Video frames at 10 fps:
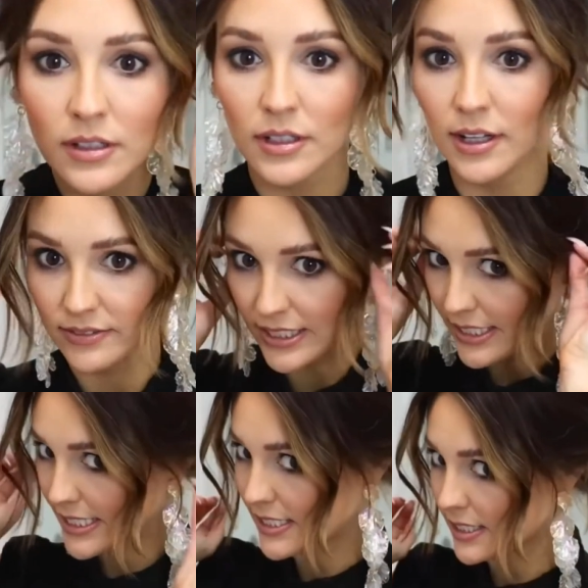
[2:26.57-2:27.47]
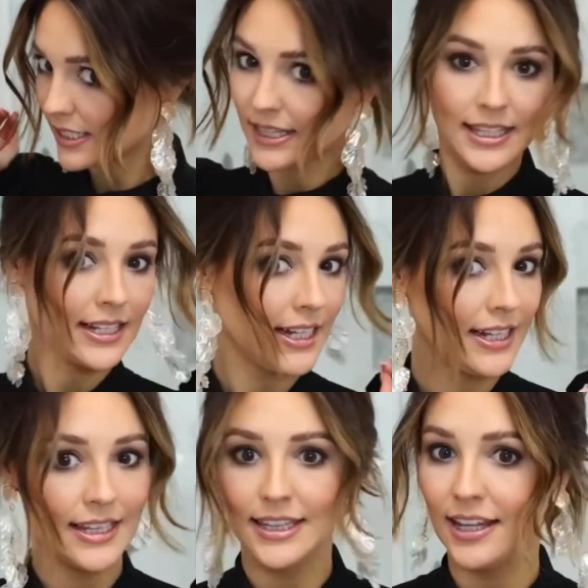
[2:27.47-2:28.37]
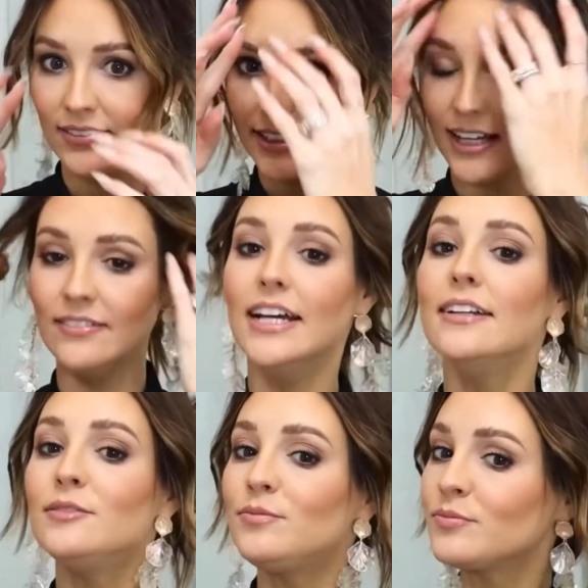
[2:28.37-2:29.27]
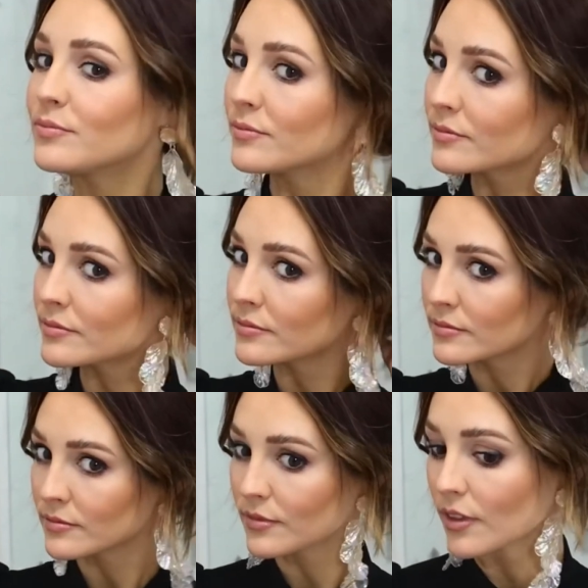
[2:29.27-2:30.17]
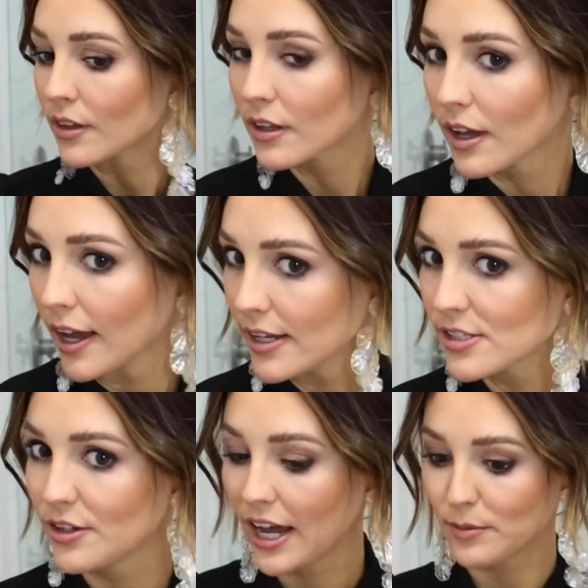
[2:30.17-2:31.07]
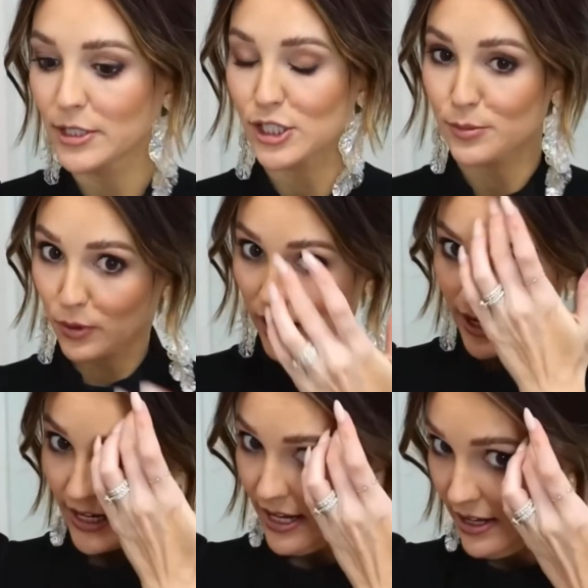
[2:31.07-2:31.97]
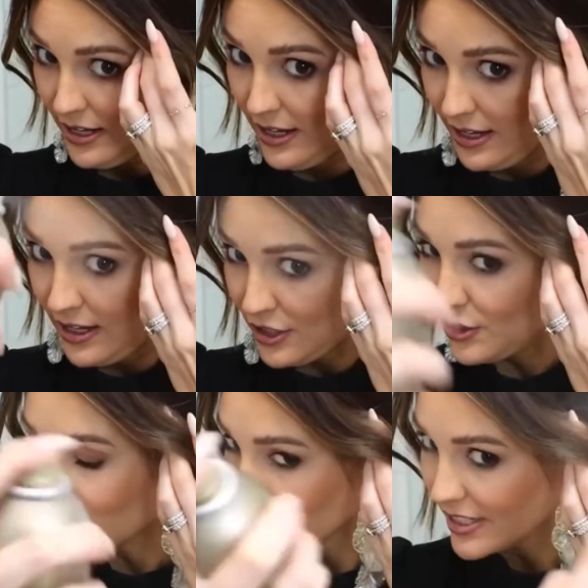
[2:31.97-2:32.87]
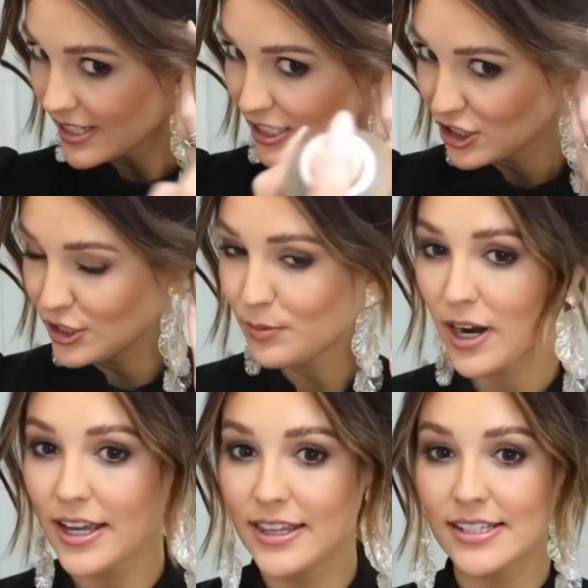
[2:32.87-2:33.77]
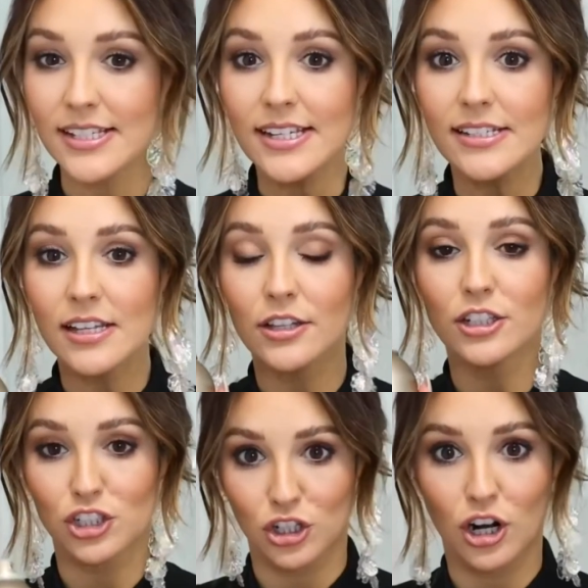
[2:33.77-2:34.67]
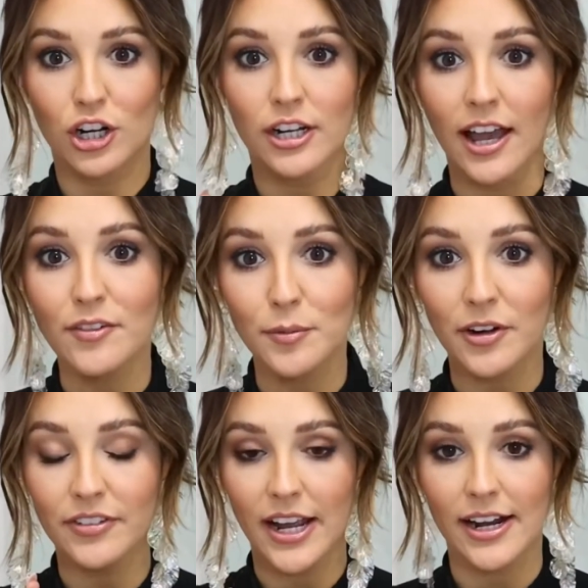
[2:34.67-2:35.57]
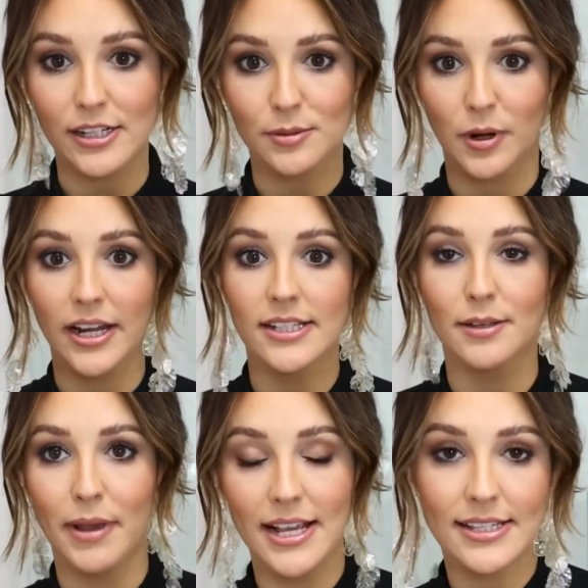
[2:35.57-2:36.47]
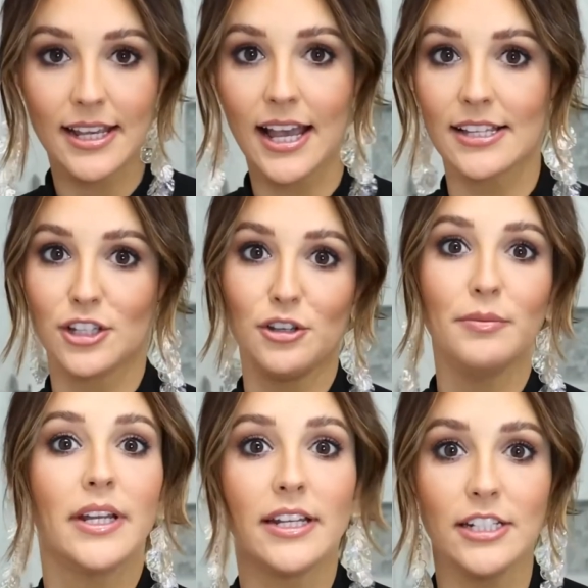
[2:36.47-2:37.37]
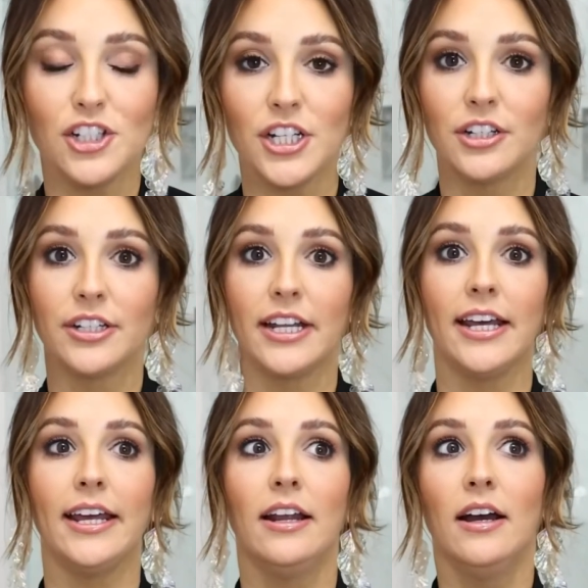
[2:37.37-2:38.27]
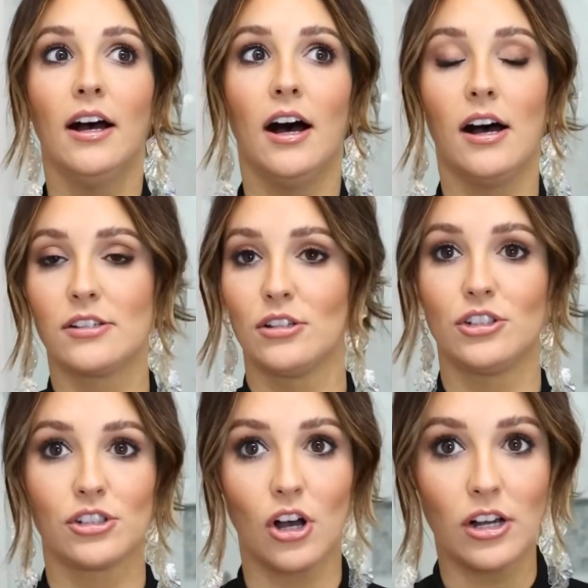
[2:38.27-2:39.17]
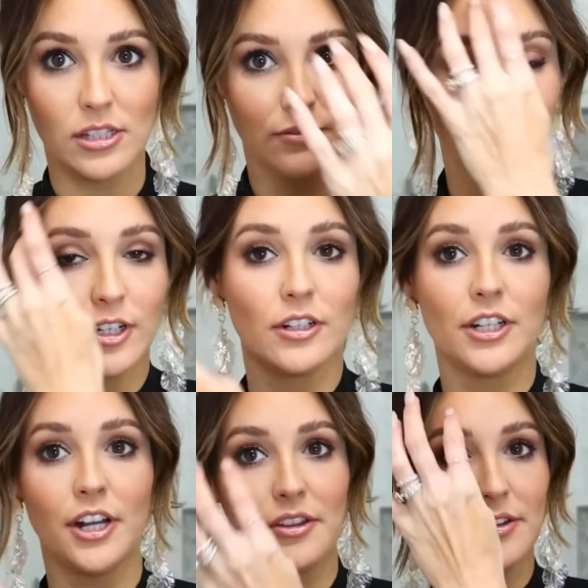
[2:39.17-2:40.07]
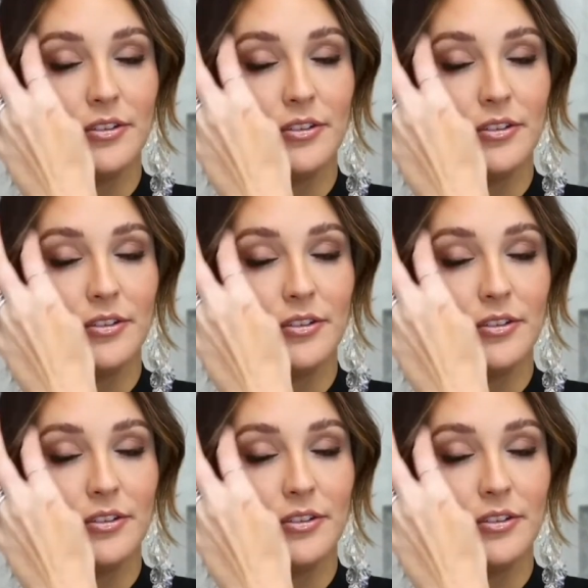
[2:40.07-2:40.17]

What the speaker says: Love it. Love it, love it. Okay, so now I'm gonna spray. Using the Session Spray, this is the stronger Kevin Murphy hairspray. It's amazing, has a humidity shield in it, so it's just awesome for, you know,